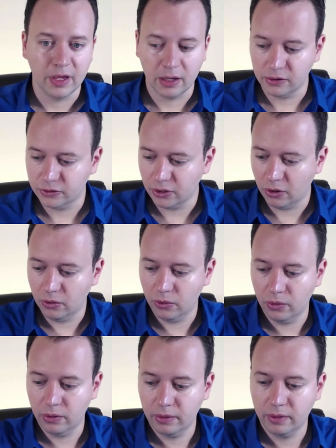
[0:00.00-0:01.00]

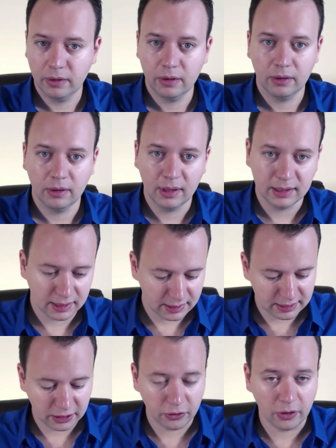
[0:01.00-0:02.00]
So let's
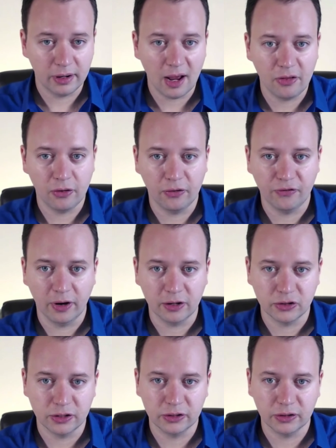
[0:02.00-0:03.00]
consider another
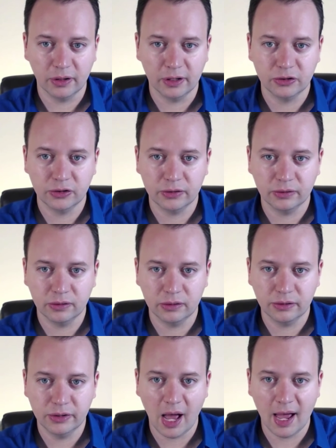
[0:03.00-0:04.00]
function. So let's just
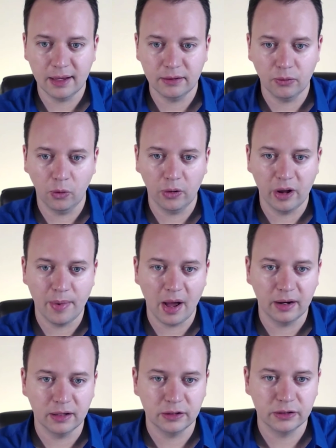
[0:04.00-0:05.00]
not worry about
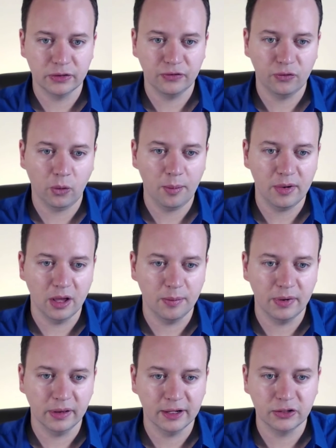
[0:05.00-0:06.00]
its formula,
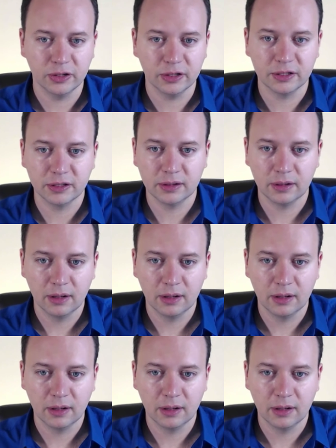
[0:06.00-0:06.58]
but let's just